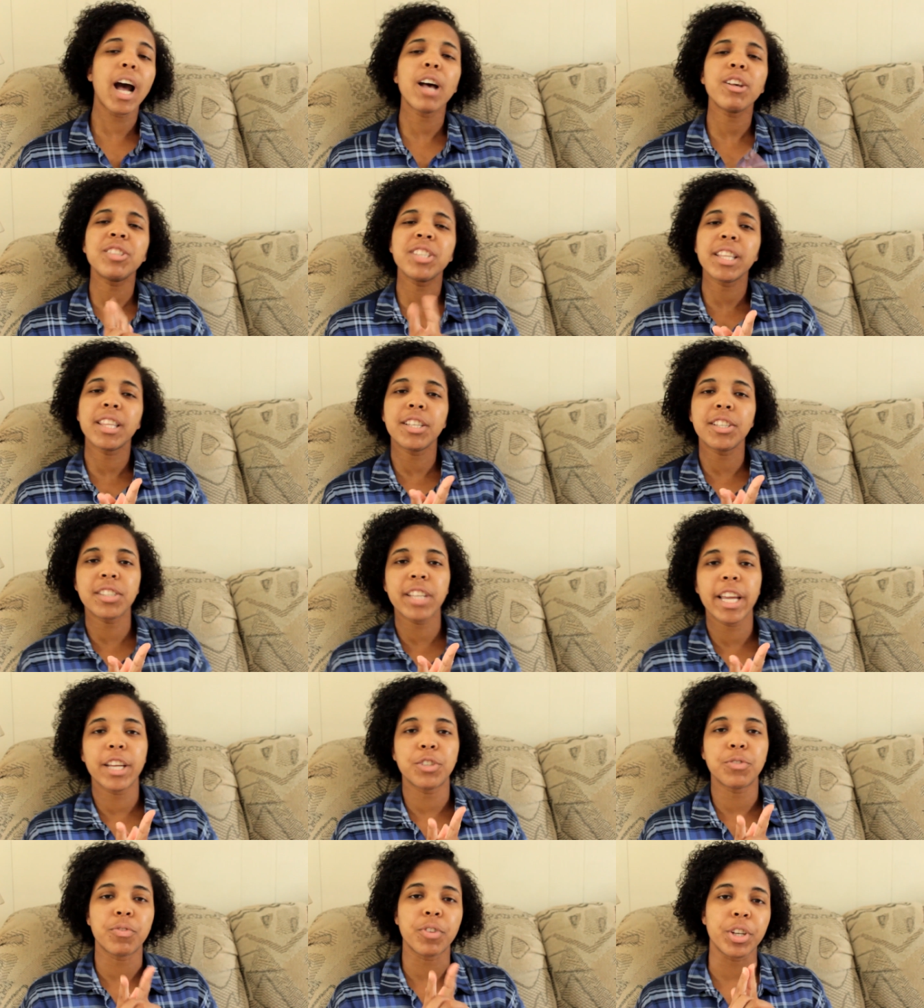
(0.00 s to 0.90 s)
I'll set the
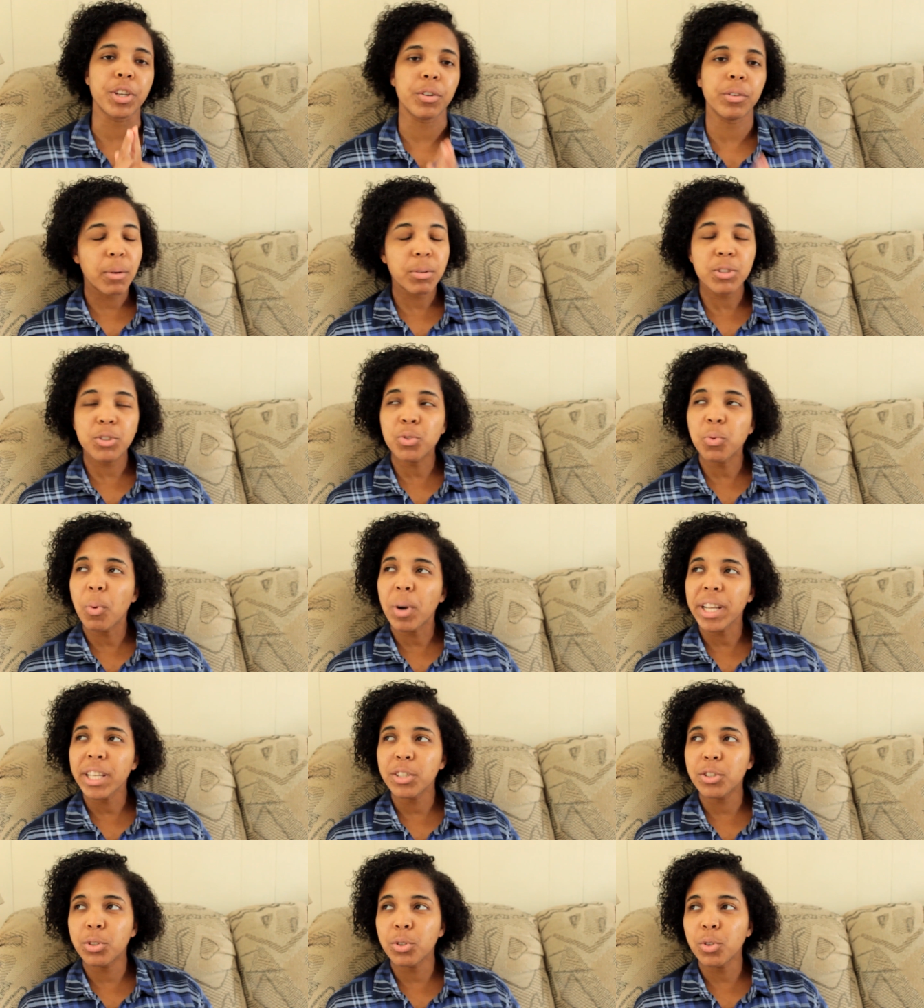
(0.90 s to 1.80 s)
stage for you. I was
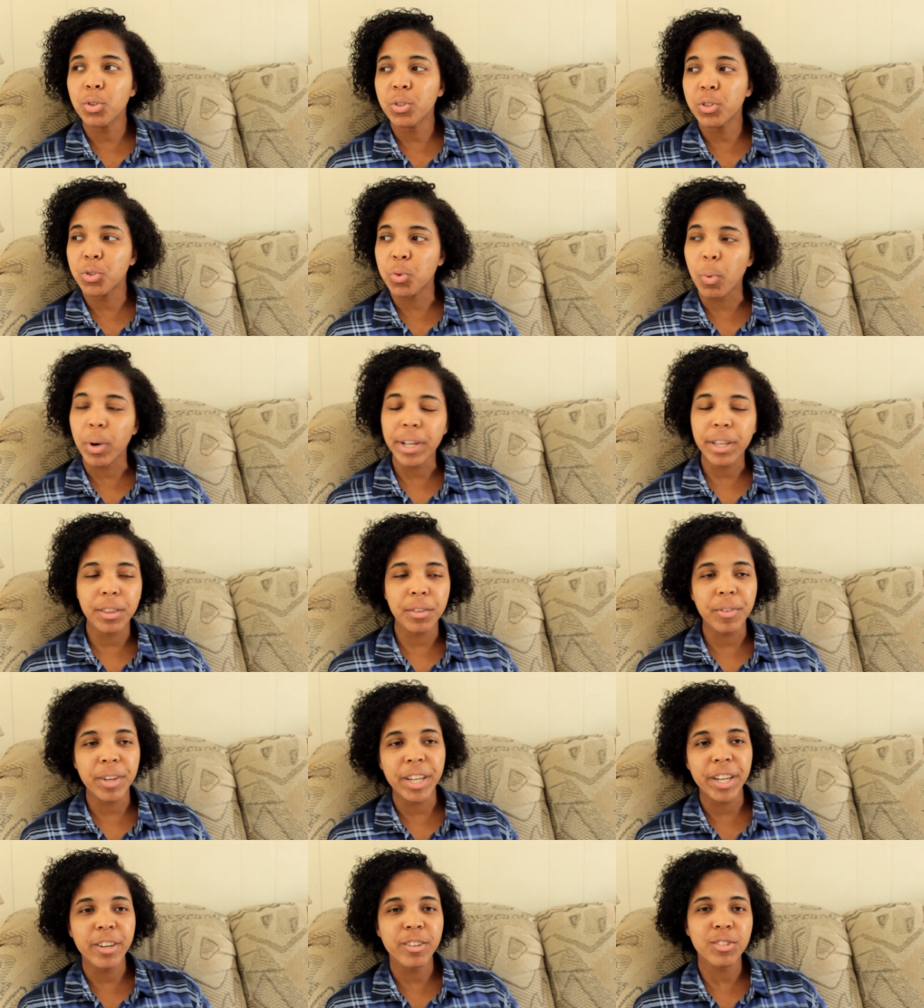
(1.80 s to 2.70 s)
22,
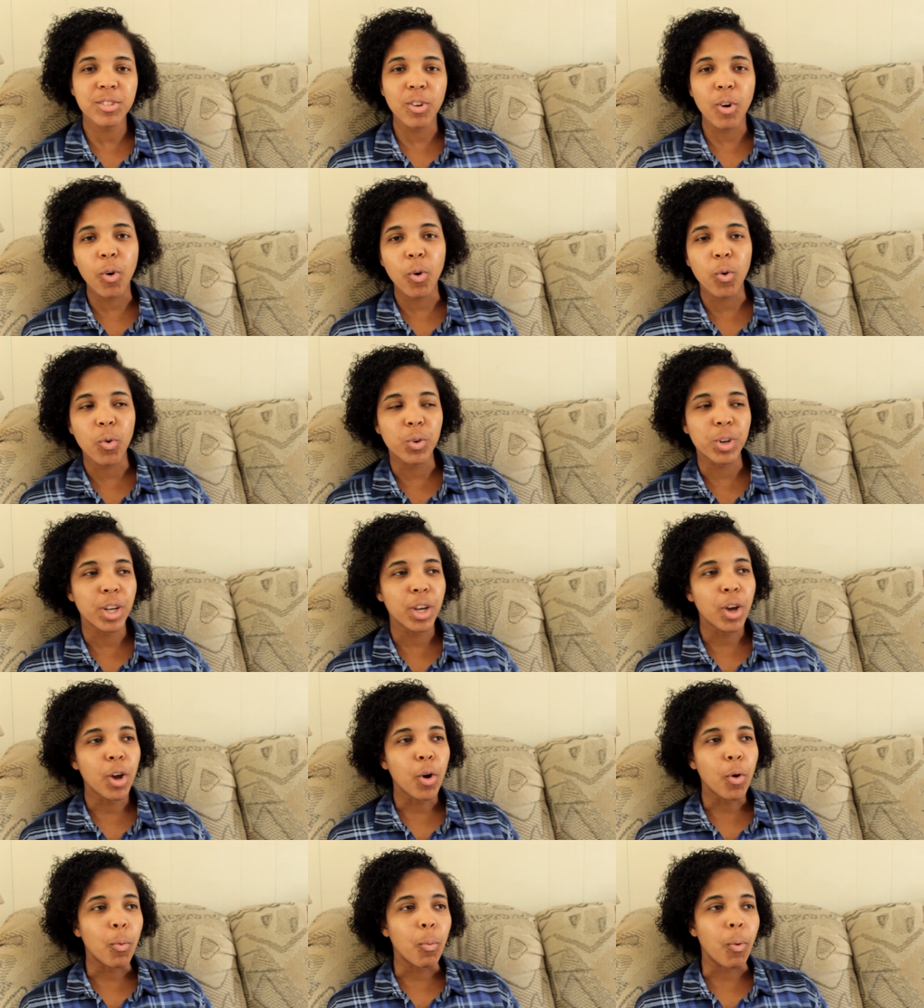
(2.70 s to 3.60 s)
23 years old,
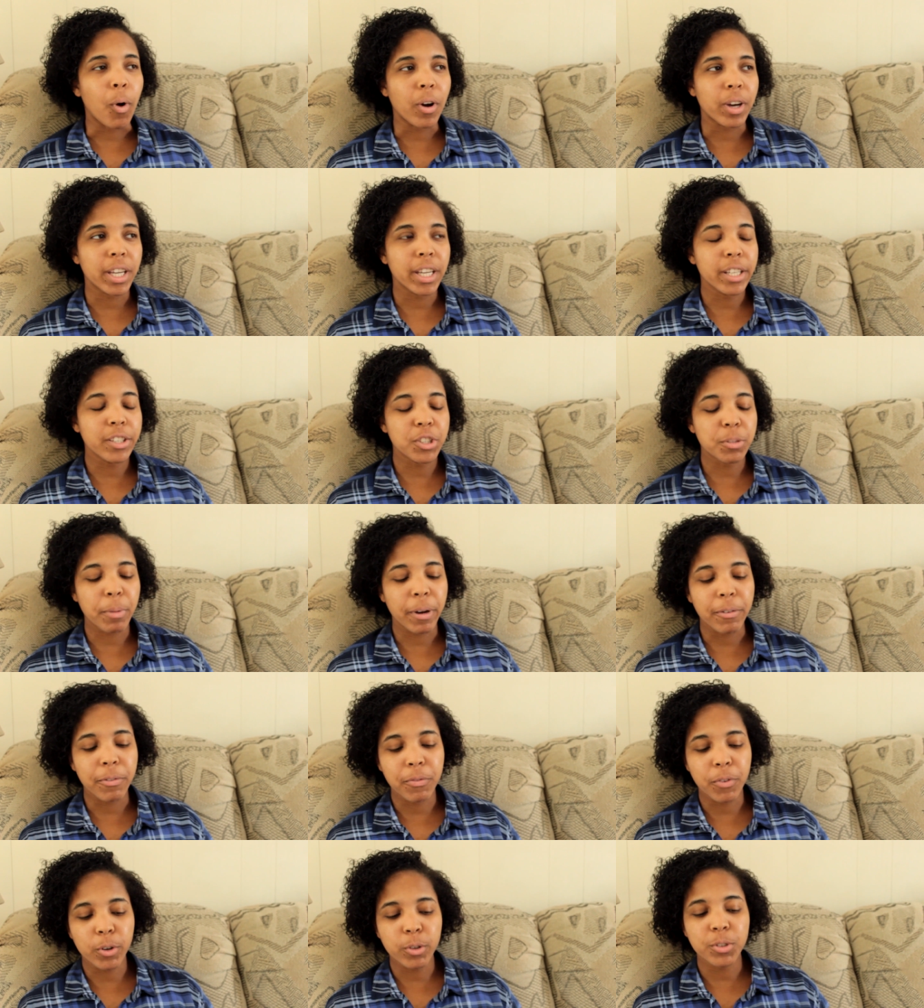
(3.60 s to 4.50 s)
walking into my
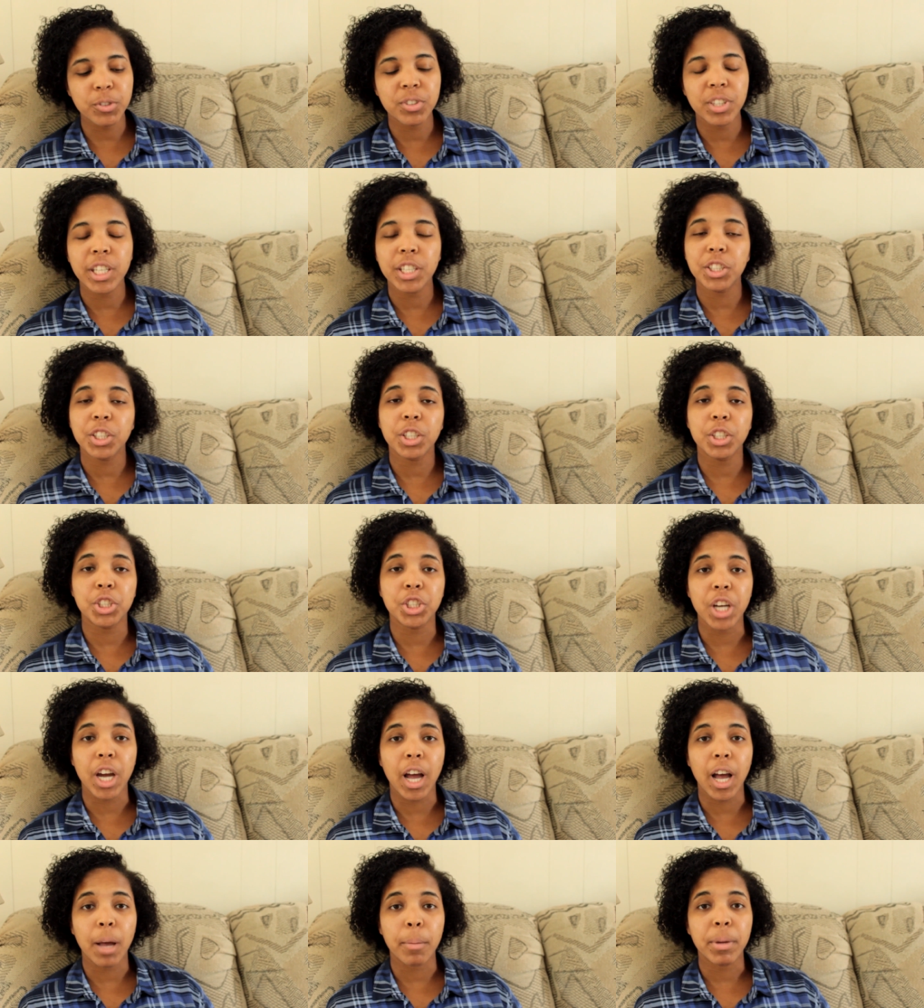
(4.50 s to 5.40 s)
first teaching
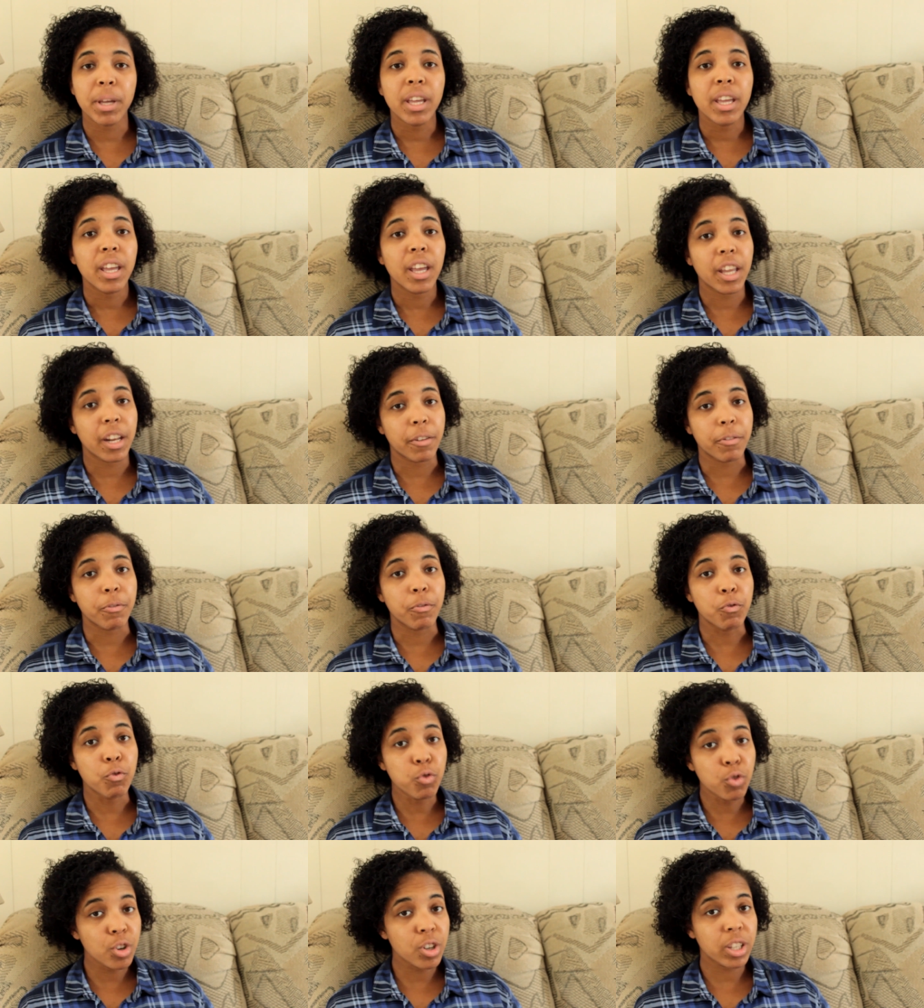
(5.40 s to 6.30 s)
job in a
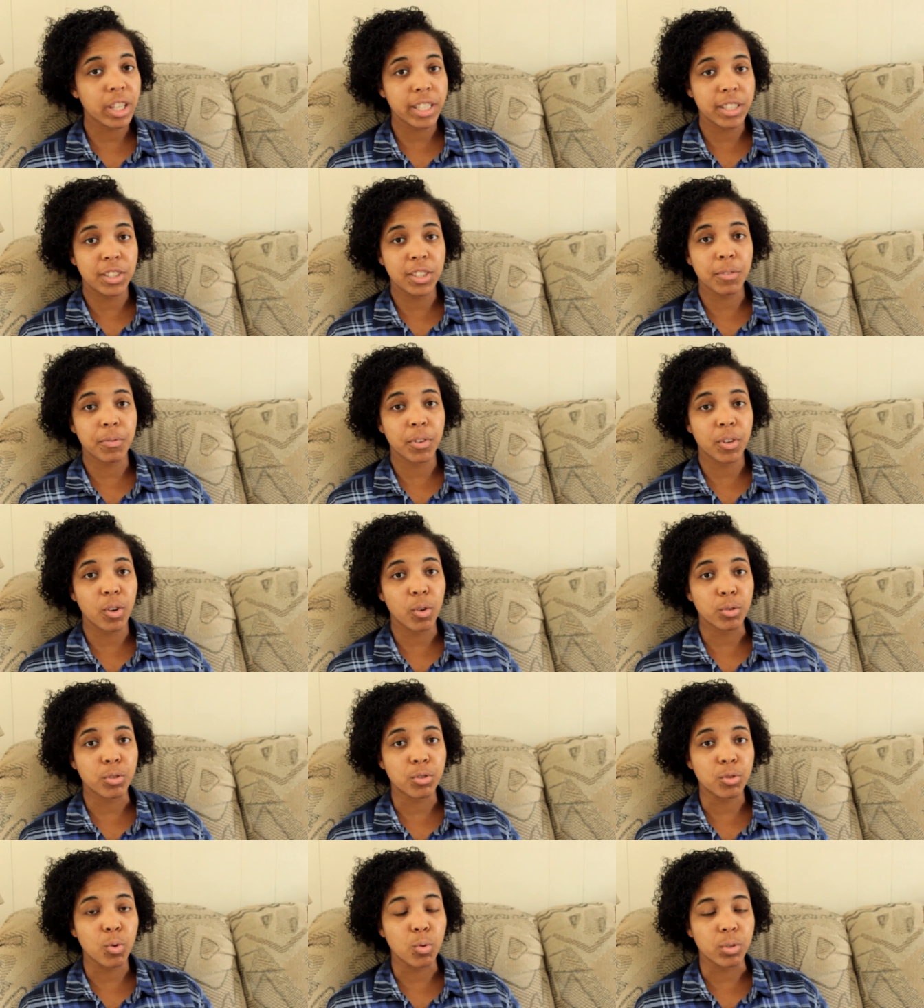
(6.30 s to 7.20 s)
really
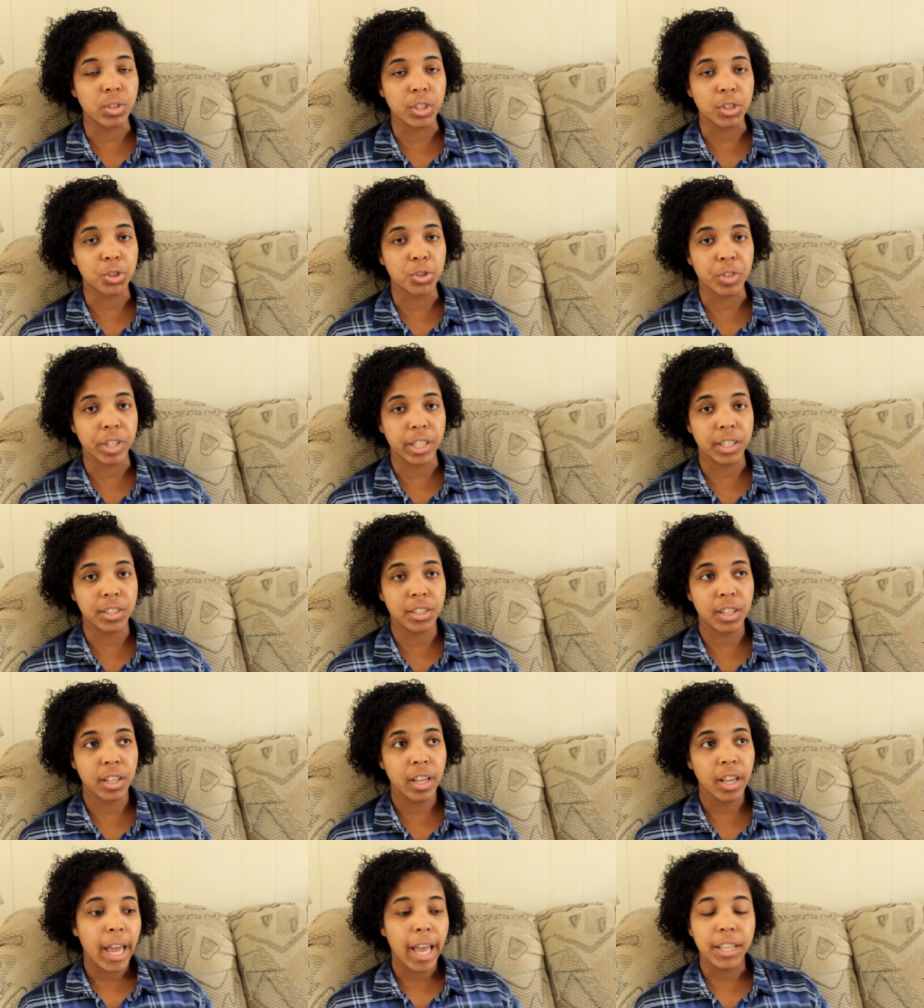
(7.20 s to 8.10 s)
difficult school
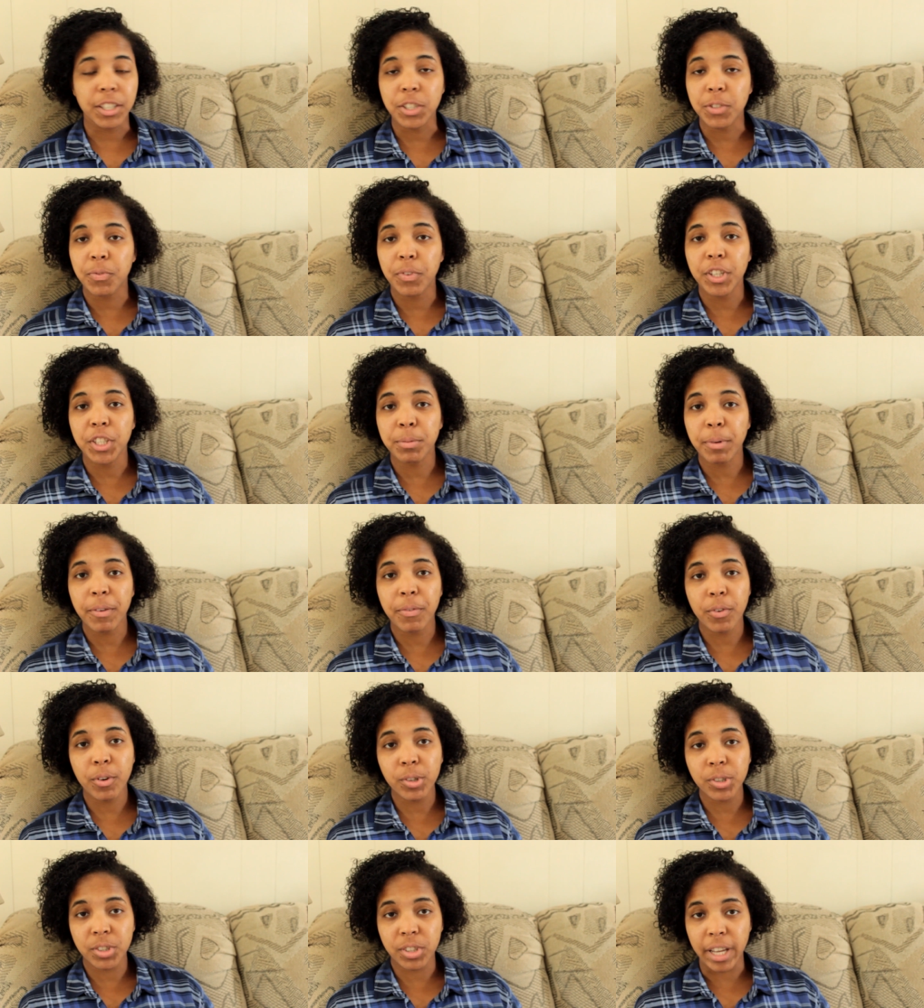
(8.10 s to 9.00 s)
district. Had just finished my
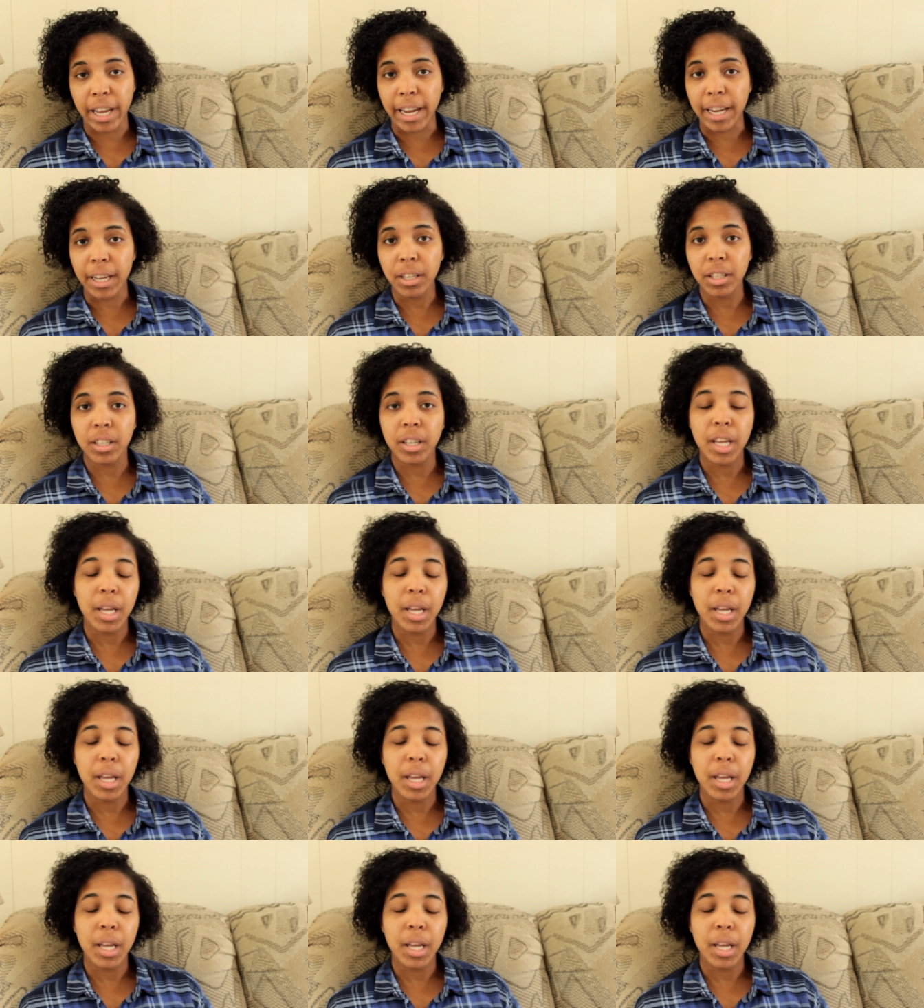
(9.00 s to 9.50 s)
first day.